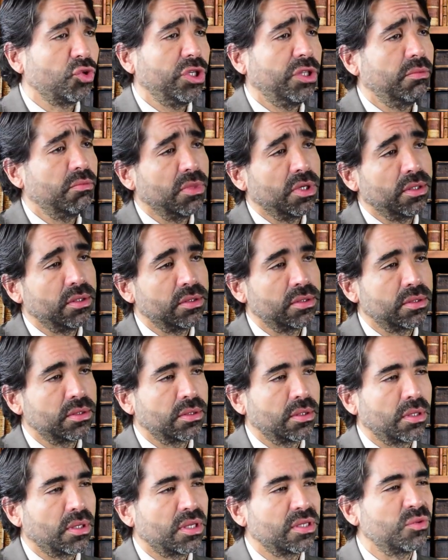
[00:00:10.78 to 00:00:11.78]
treatments,
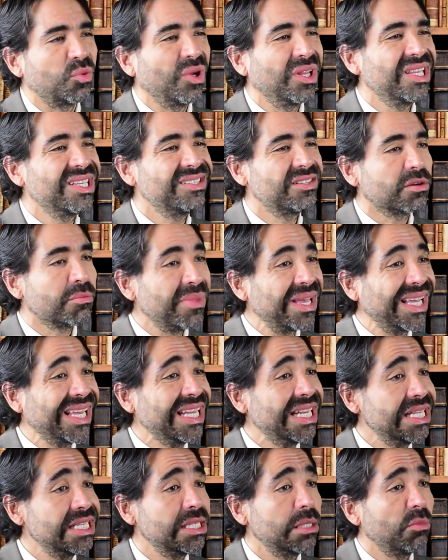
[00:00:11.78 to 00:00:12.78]
as well as their
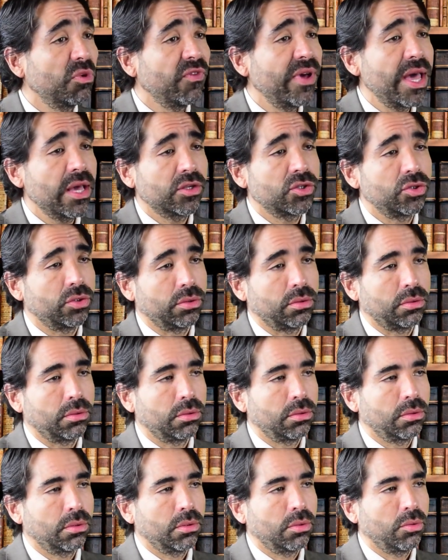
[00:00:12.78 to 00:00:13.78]
mechanism of action.
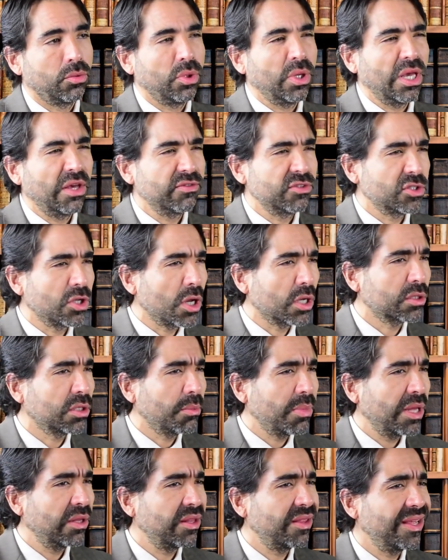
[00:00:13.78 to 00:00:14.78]
We have
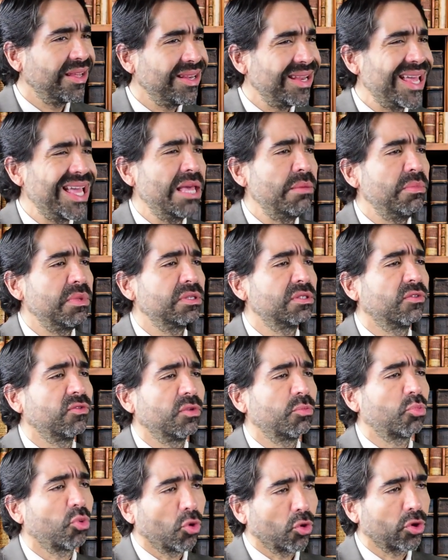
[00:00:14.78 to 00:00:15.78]
talked about the dynamics of
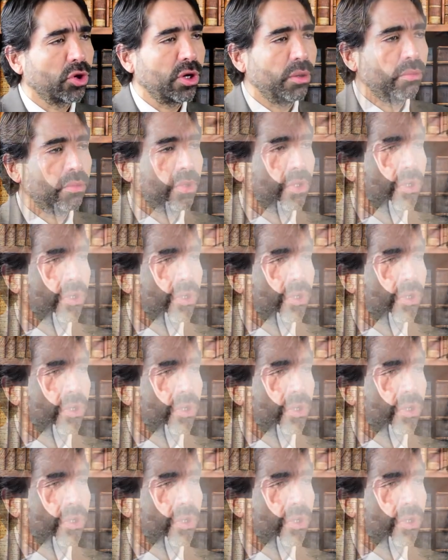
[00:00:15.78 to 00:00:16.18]
the program,